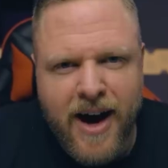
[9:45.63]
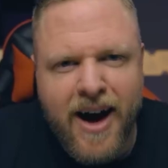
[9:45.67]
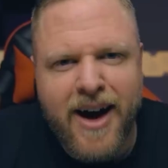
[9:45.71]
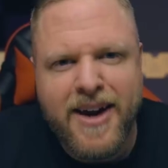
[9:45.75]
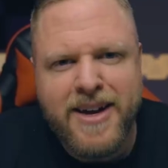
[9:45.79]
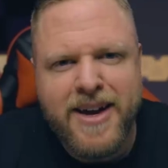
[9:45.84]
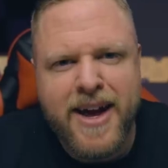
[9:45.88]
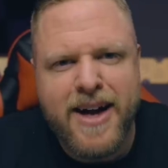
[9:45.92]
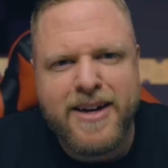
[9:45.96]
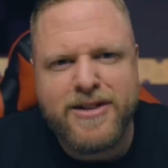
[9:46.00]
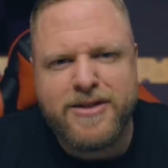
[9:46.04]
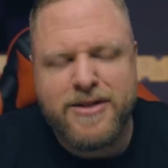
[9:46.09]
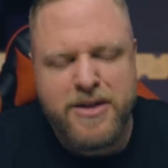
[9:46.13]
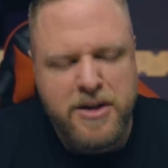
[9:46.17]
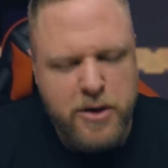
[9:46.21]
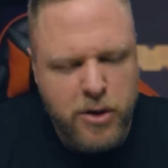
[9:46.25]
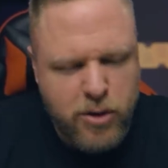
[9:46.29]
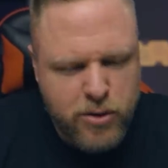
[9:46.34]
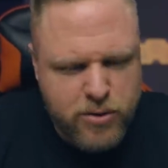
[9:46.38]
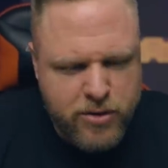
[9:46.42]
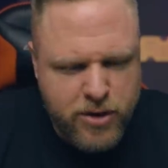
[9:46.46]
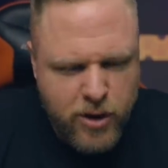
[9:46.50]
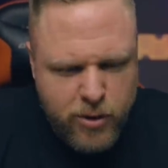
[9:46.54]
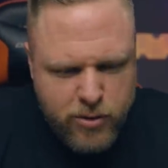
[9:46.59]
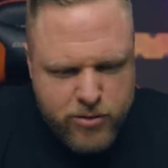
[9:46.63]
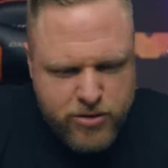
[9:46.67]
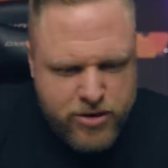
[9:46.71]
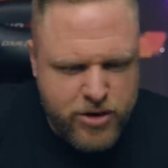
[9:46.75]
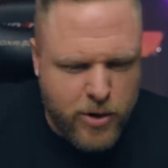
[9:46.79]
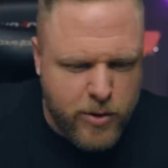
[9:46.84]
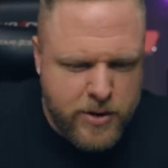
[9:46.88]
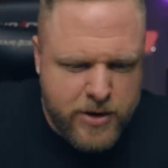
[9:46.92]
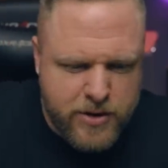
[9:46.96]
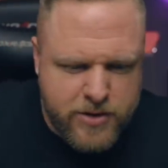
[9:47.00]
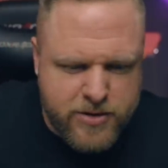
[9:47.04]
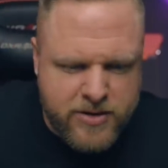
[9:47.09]
Ah yes, the old don't
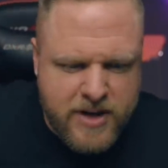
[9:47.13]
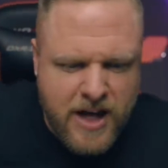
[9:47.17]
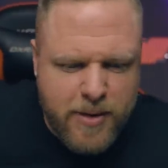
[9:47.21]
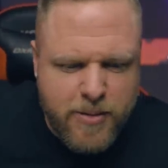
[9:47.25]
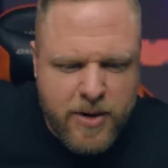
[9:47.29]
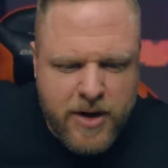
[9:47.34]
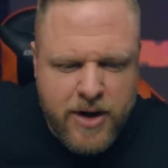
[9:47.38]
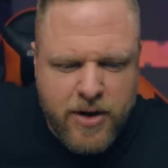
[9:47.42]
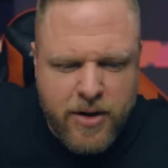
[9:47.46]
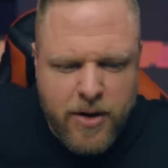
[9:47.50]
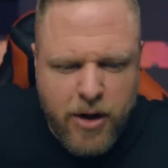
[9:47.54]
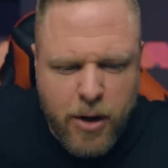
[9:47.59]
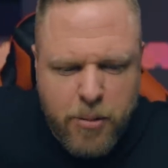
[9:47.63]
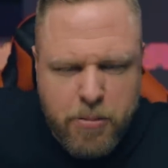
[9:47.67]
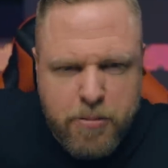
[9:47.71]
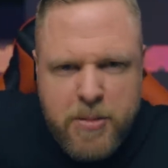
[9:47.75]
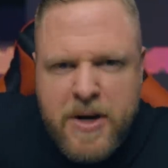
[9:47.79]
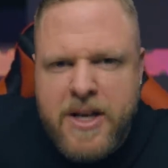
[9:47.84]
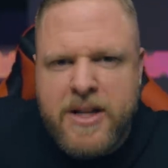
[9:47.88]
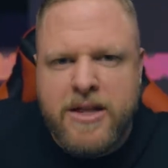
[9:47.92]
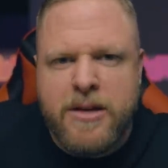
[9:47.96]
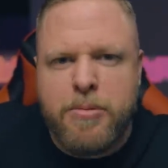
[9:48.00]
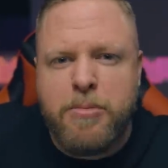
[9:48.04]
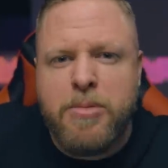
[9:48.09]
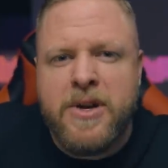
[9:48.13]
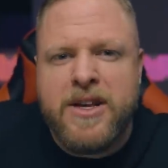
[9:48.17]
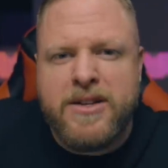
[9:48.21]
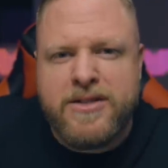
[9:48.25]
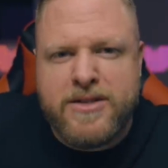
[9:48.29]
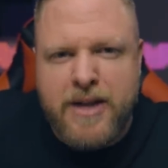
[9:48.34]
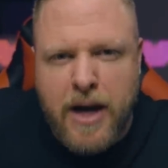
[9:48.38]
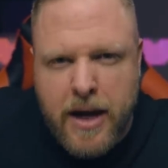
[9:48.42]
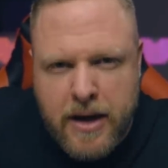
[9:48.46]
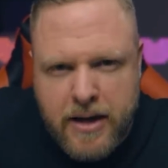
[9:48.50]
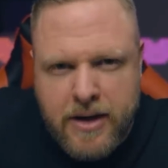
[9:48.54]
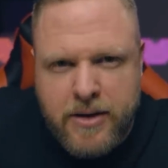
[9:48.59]
show your stomach or I'll beat the
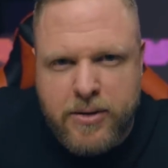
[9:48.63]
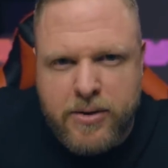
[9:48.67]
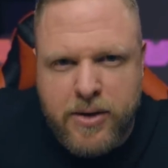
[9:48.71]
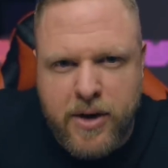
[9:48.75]
piss out of you